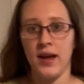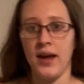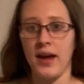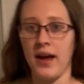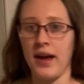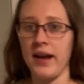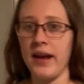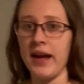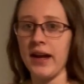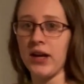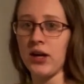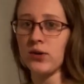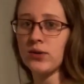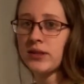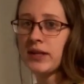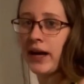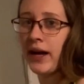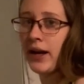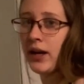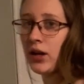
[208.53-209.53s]
And it goes
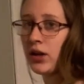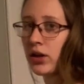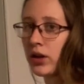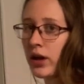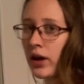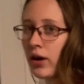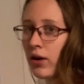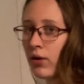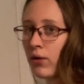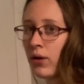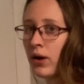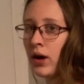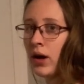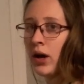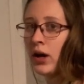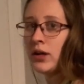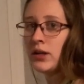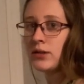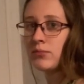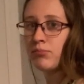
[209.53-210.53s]
kind of low,
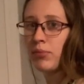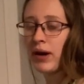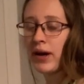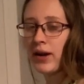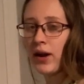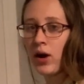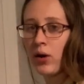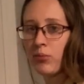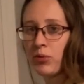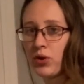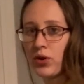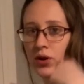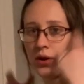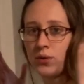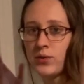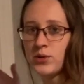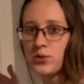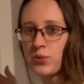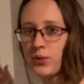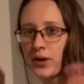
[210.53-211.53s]
but you can
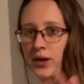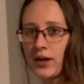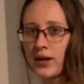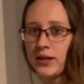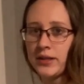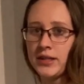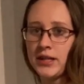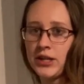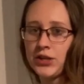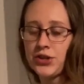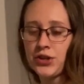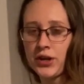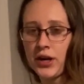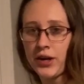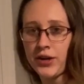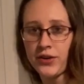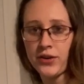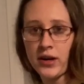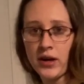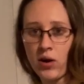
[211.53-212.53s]
always wear a t-shirt under.